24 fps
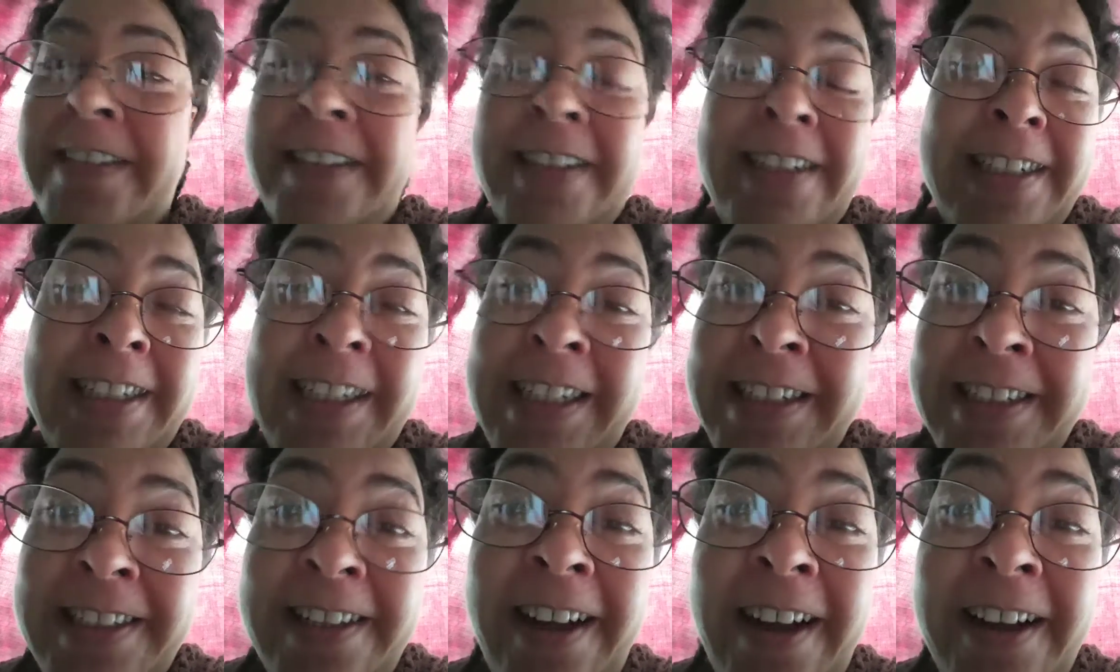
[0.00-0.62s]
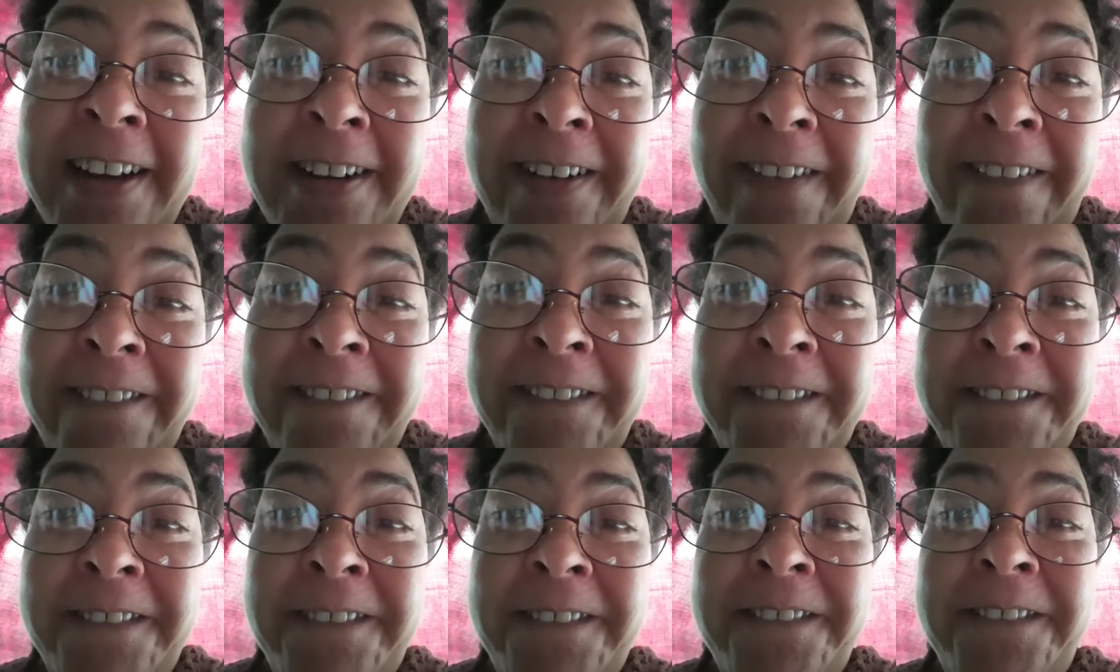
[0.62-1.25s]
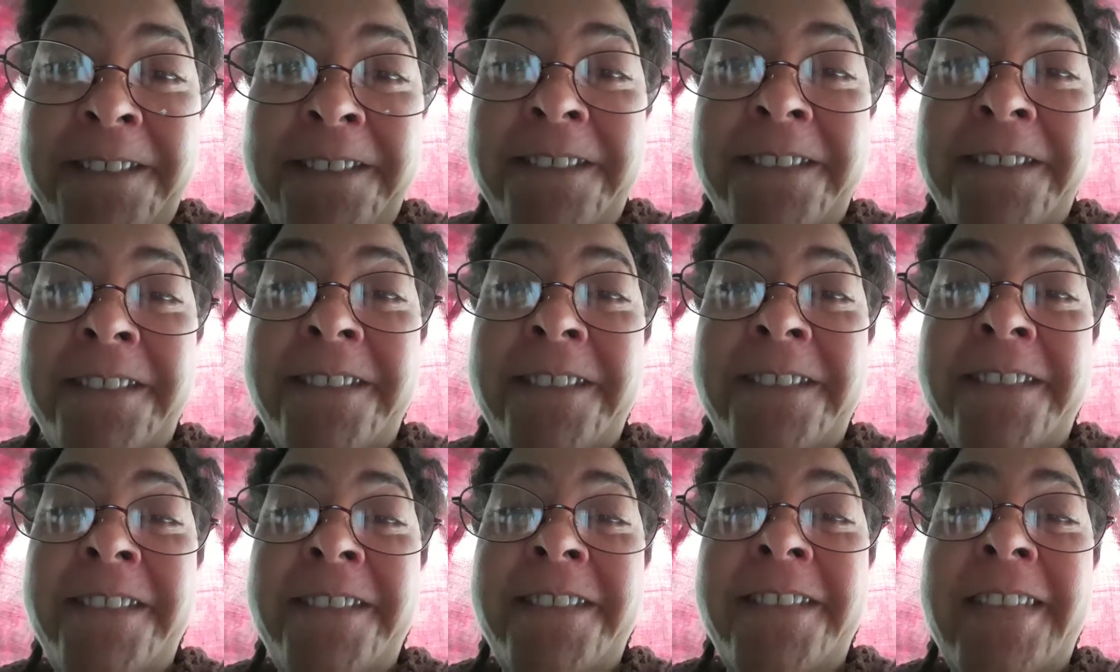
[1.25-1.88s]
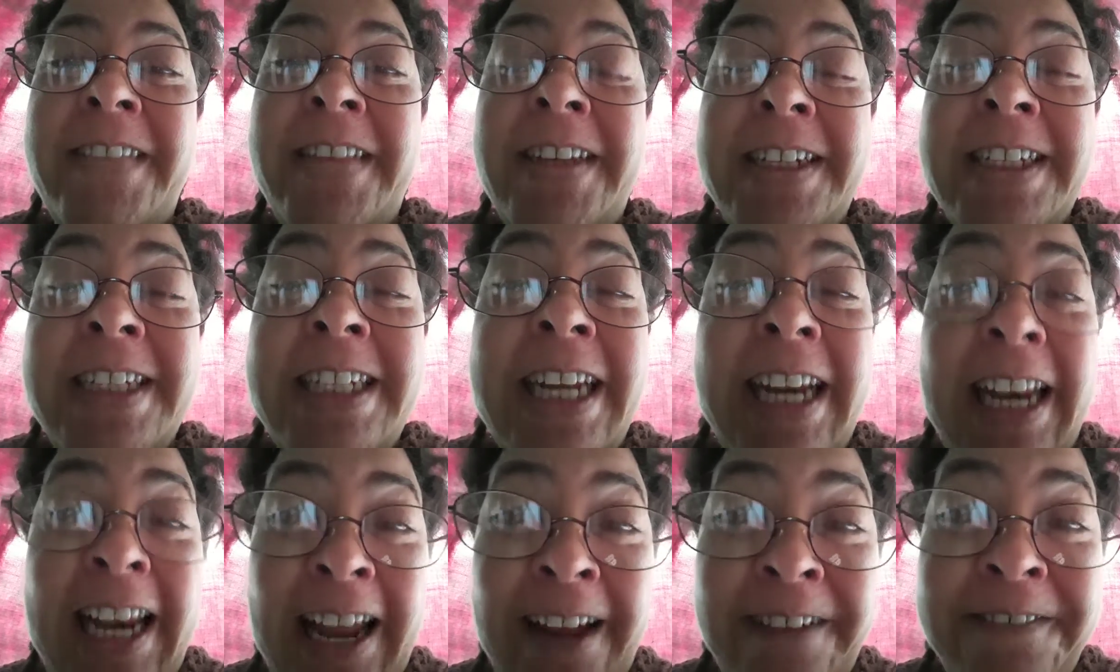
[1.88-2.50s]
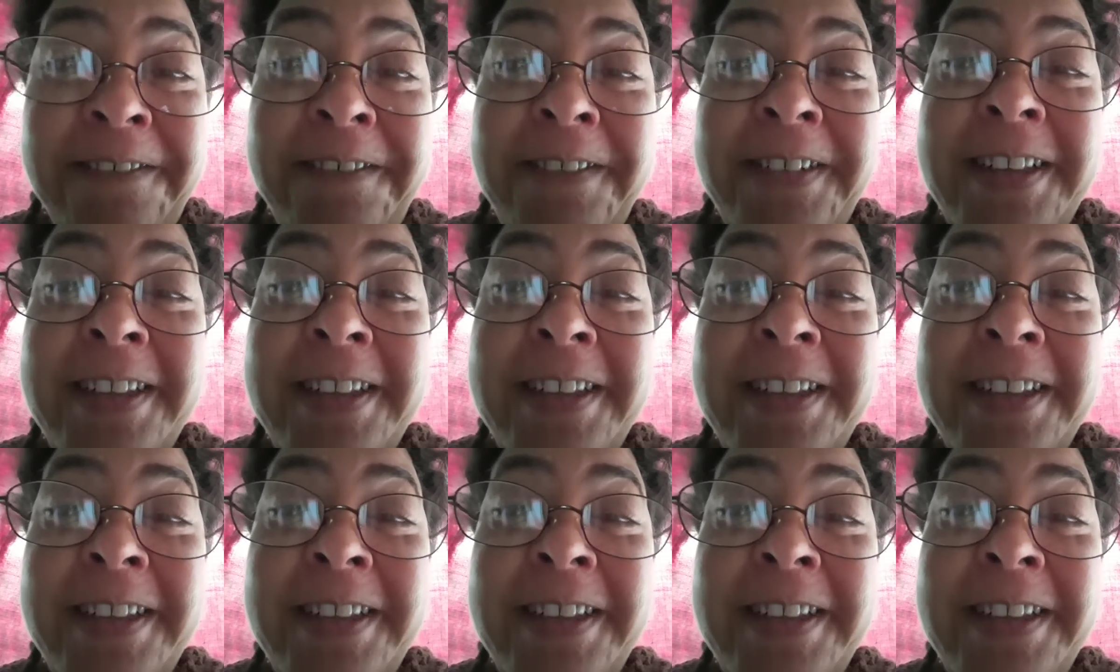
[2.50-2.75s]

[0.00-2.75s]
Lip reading: She's gone. She left